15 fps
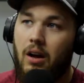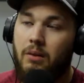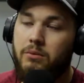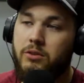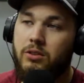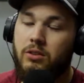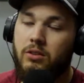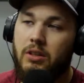
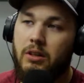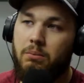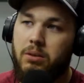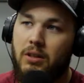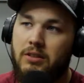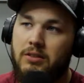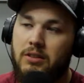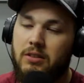I'm sure that
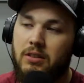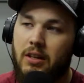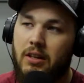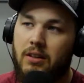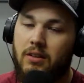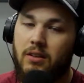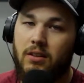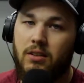places
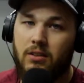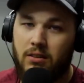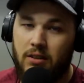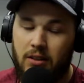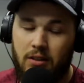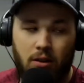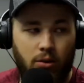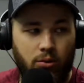like
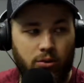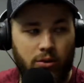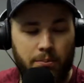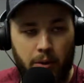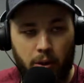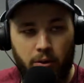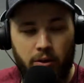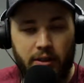casinos
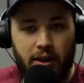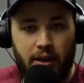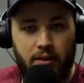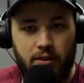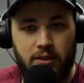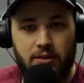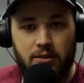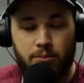and bowling
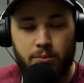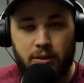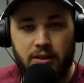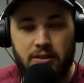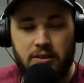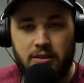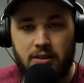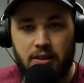alleys and
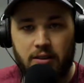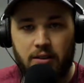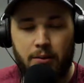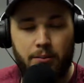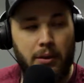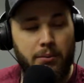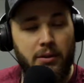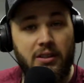places like
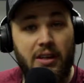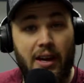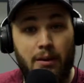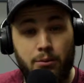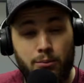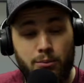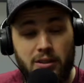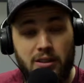that, maybe an
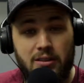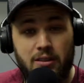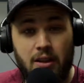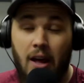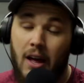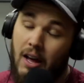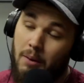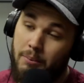Applebee's,
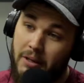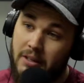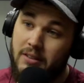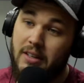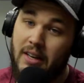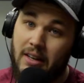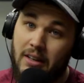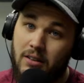I
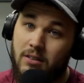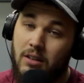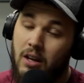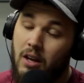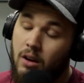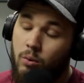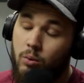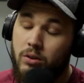bet Denny's
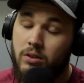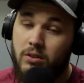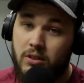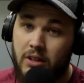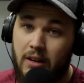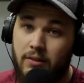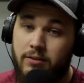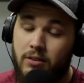was
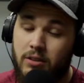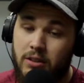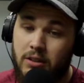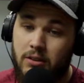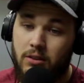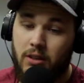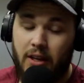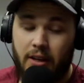
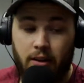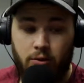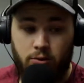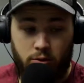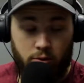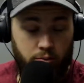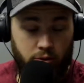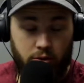definitely like,
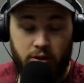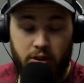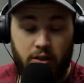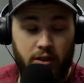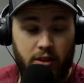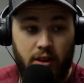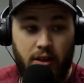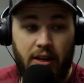you're really
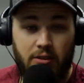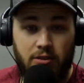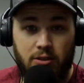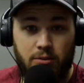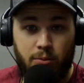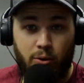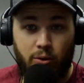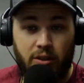going to cut out
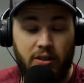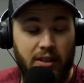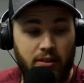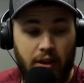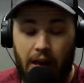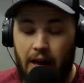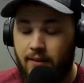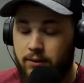smoking?
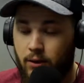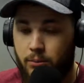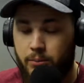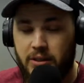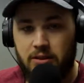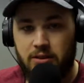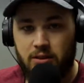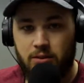That's half our
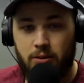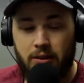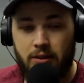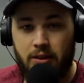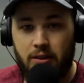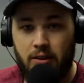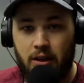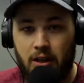business
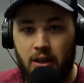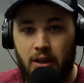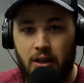right there.